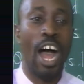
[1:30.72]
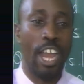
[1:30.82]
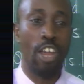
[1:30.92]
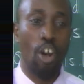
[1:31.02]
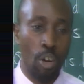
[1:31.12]

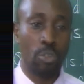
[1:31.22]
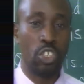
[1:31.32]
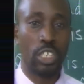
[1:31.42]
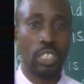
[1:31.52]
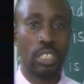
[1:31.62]
an
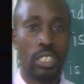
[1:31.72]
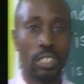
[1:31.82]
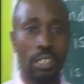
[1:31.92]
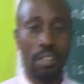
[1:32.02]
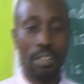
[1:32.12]
object,
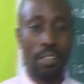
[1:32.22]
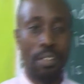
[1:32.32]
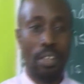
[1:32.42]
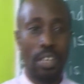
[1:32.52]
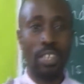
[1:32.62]

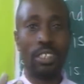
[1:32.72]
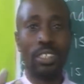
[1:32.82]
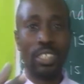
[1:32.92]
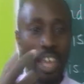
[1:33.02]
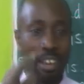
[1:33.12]
it
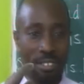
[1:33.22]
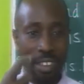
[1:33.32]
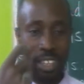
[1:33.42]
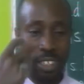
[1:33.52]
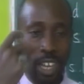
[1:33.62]
sends
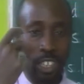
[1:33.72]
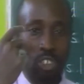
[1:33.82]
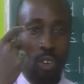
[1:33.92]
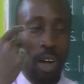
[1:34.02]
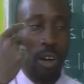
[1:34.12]
that light
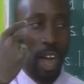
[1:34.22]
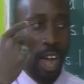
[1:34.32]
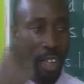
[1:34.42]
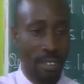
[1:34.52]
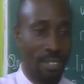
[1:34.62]
to our
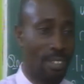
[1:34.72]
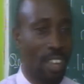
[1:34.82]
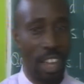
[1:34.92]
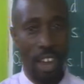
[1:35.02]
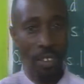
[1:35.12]
eyes
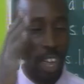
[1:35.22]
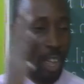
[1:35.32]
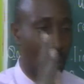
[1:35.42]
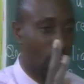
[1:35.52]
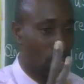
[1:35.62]
and we are
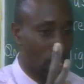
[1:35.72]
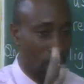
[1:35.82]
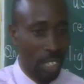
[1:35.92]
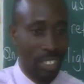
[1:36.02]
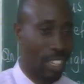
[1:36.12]
able to
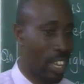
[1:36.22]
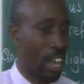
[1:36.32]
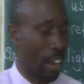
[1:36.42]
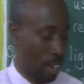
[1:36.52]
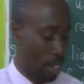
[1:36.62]
see it
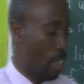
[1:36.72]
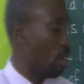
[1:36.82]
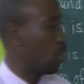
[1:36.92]
clearly. We